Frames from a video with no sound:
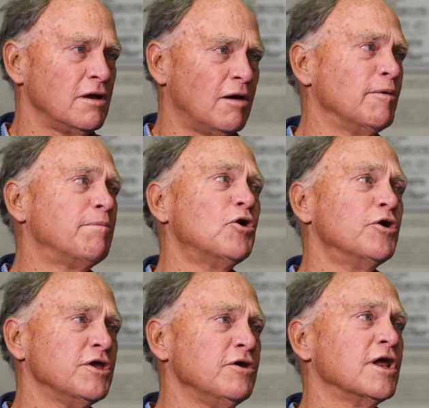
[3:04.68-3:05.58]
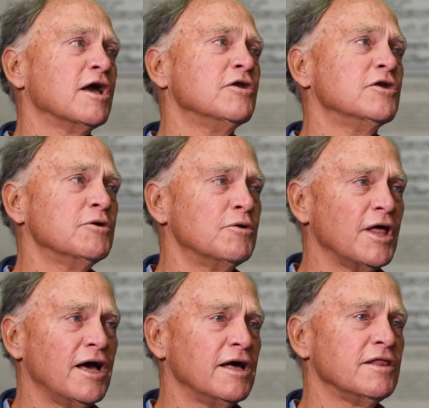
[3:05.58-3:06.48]
I'm employing you to go and do all the
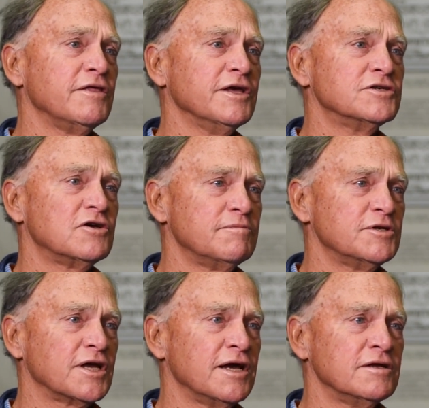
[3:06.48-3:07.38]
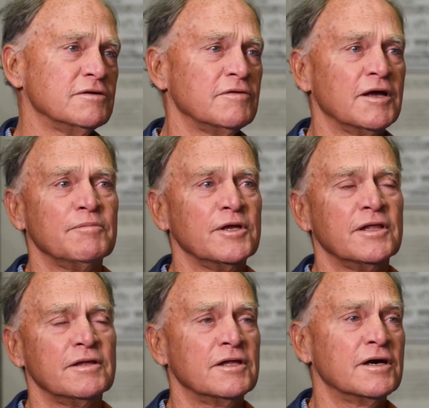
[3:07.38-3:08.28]
hard things. I'm just going to be
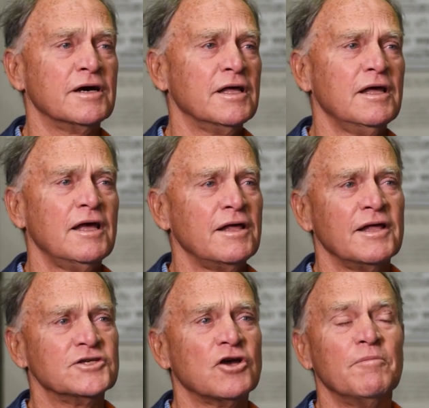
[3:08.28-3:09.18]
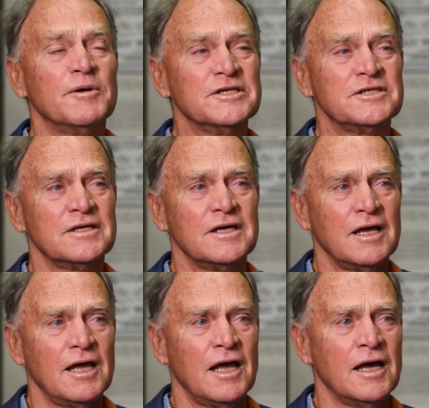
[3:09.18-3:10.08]
that's hopeless.
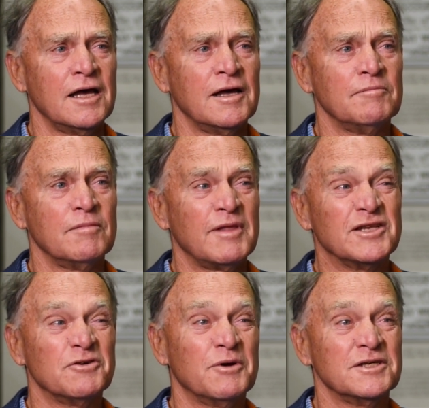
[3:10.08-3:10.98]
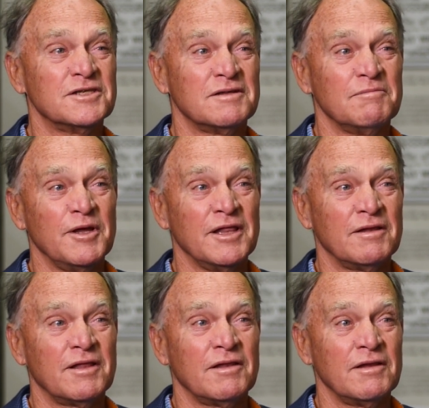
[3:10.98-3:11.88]
That's always when
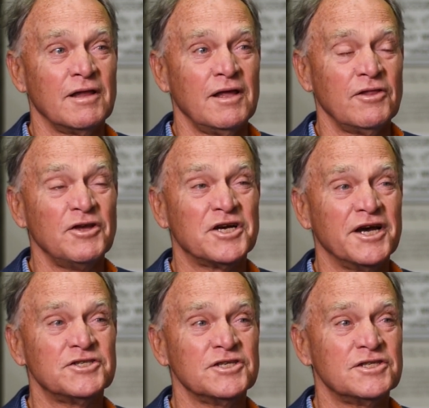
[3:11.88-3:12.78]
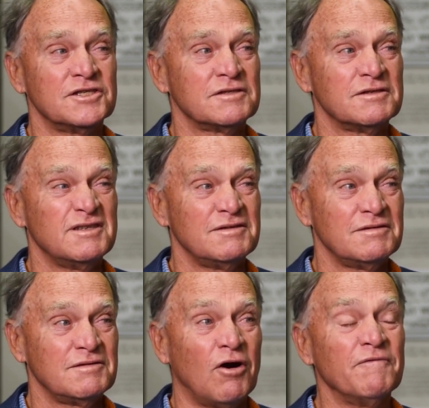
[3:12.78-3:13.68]
those lessons
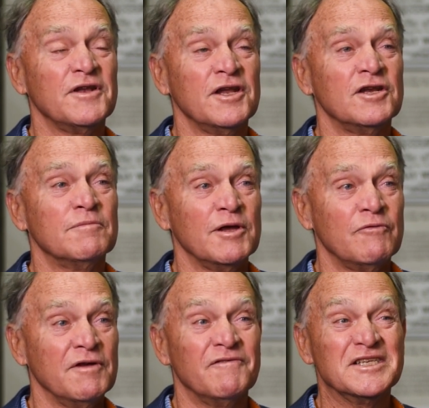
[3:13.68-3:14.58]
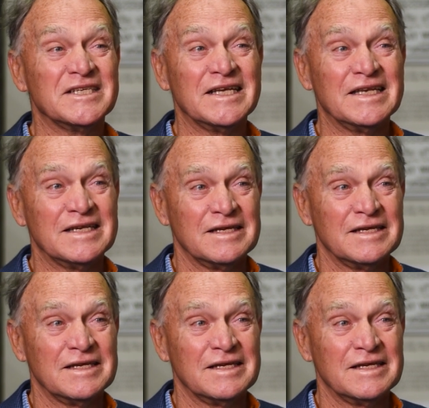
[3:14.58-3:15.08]
often need to be revisited,